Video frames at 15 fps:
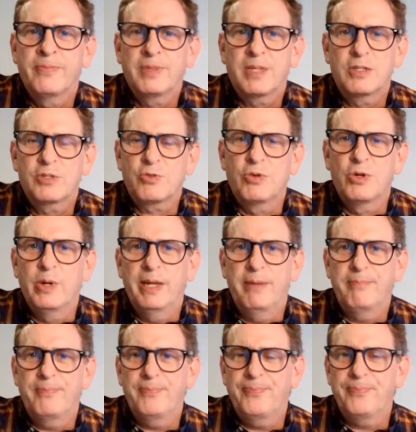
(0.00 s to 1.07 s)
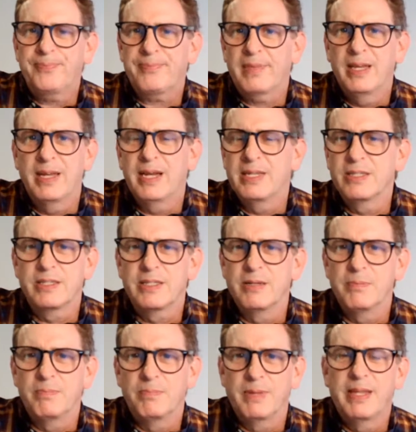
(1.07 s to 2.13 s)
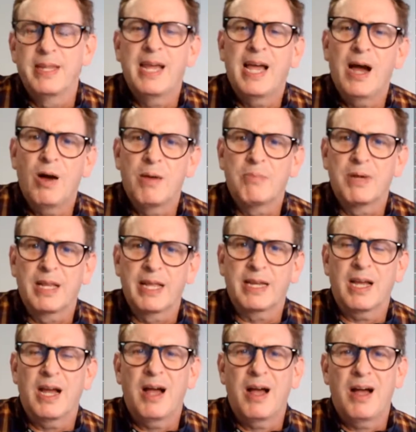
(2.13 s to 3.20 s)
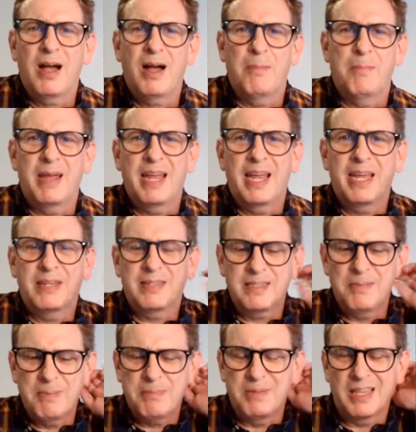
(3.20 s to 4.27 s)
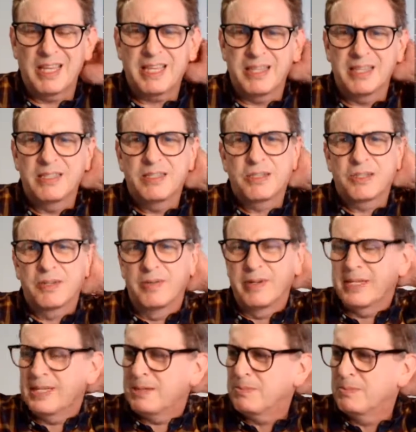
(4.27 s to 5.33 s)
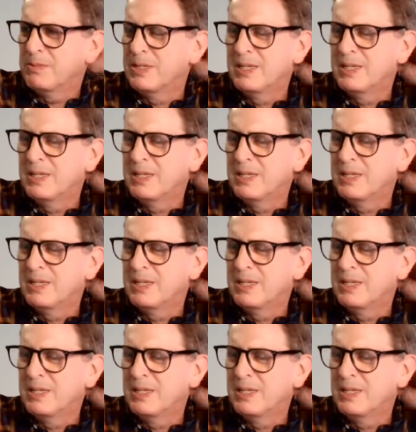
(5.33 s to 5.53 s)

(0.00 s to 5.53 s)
Screw it. And I just didn't. And now I'm like, man, some people like the Instagram.